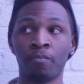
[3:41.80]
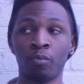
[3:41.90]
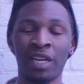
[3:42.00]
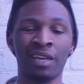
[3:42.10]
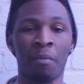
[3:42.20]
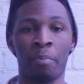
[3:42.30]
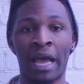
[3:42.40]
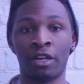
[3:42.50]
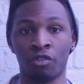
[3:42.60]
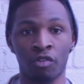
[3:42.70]
didn't
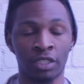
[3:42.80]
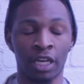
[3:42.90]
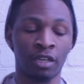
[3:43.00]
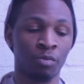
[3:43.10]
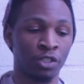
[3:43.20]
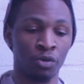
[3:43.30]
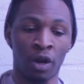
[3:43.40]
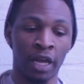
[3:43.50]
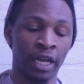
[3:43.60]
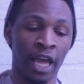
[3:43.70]
abandon Cross Tekken, we still
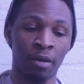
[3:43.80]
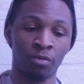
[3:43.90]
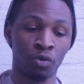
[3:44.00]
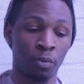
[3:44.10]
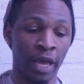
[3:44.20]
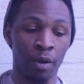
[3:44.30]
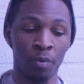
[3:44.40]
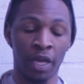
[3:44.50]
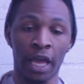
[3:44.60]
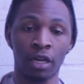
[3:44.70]
like the game, we still play it when
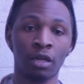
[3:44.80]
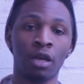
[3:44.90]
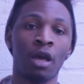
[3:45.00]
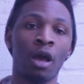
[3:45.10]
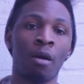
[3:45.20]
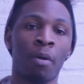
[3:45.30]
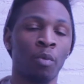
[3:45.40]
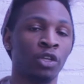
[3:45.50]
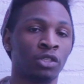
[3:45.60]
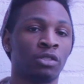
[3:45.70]
we can, but
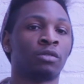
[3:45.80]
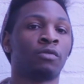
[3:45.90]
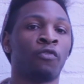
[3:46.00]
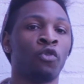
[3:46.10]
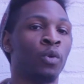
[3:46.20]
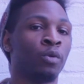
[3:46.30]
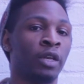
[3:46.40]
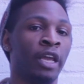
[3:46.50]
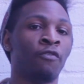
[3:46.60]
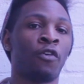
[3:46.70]
we just thought we
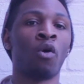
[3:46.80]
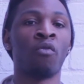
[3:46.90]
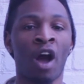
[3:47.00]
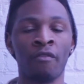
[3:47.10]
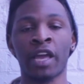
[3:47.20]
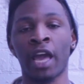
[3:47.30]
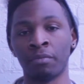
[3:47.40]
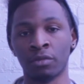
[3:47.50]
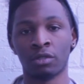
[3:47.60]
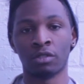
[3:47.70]
would involve other
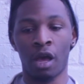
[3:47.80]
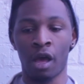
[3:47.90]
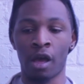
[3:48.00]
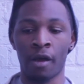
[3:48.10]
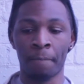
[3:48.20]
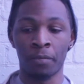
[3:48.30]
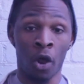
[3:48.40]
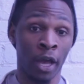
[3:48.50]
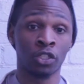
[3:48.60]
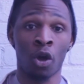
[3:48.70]
games,
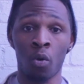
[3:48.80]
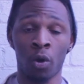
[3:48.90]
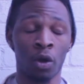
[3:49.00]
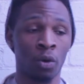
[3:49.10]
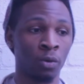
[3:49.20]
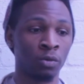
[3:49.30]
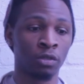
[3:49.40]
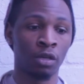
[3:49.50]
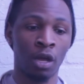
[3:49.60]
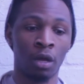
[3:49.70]
like Skullgirls,
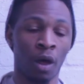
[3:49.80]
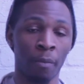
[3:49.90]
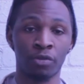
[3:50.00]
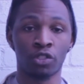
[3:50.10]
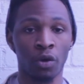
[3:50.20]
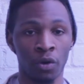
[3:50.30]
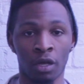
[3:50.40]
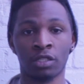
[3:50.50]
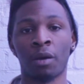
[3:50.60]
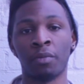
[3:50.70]
like
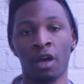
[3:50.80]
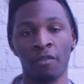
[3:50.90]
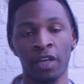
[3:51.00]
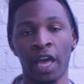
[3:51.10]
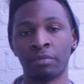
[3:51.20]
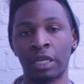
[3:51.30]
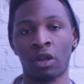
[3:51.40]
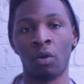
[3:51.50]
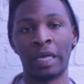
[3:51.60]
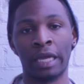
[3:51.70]
Persona, some of the other games that
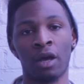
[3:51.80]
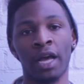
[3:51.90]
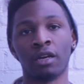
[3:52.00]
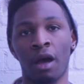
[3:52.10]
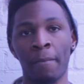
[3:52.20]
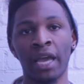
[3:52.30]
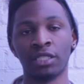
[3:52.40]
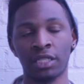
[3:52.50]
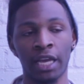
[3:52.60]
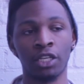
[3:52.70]
don't get like a main
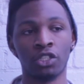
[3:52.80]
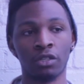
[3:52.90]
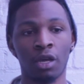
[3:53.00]
stage